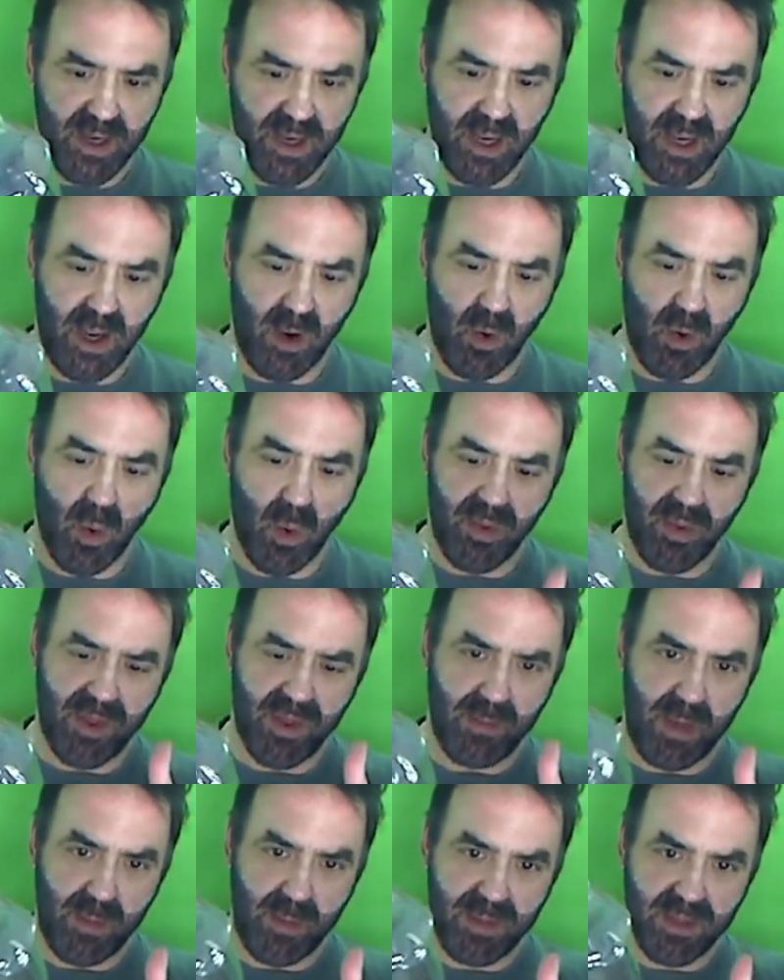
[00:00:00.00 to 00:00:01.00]
or
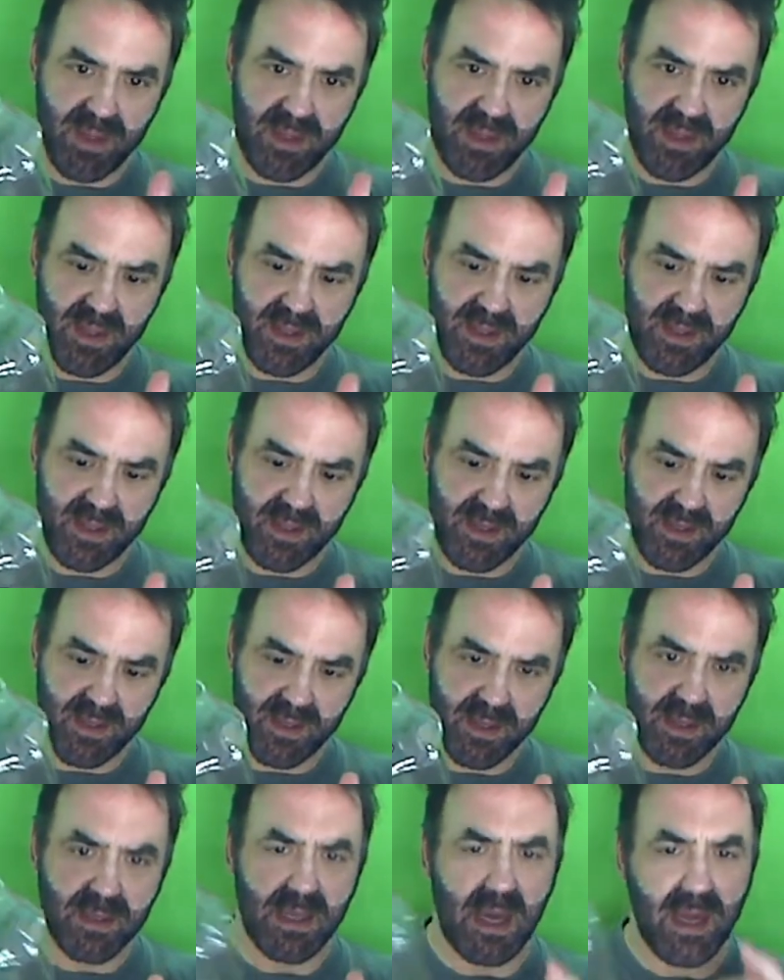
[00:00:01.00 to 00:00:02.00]
maybe the
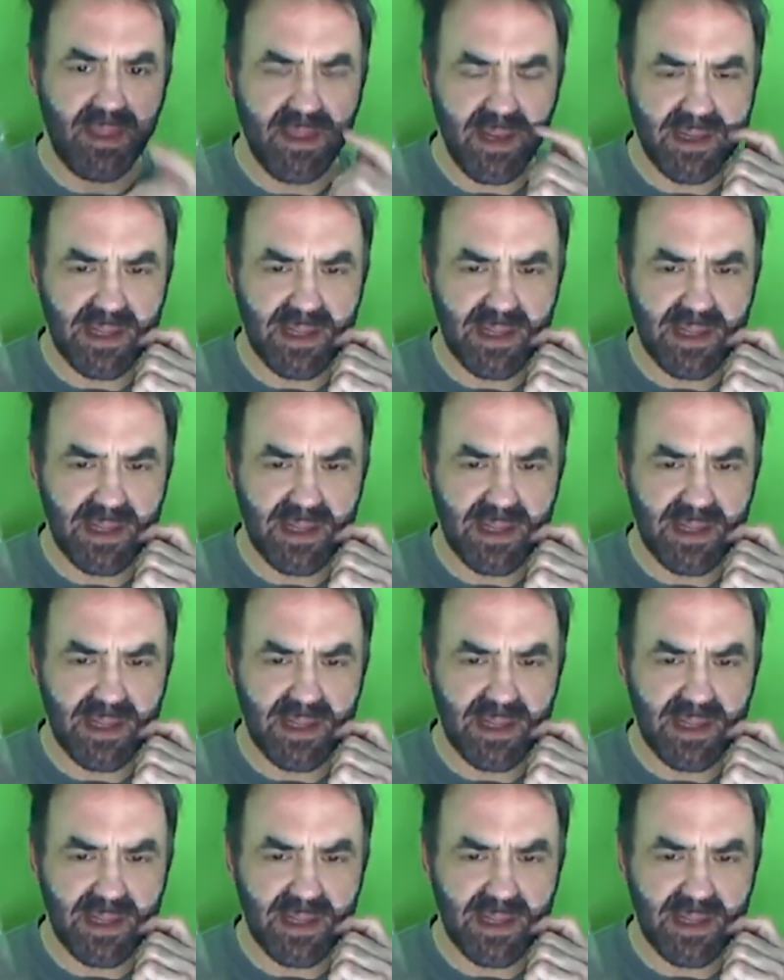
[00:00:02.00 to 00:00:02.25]
I think,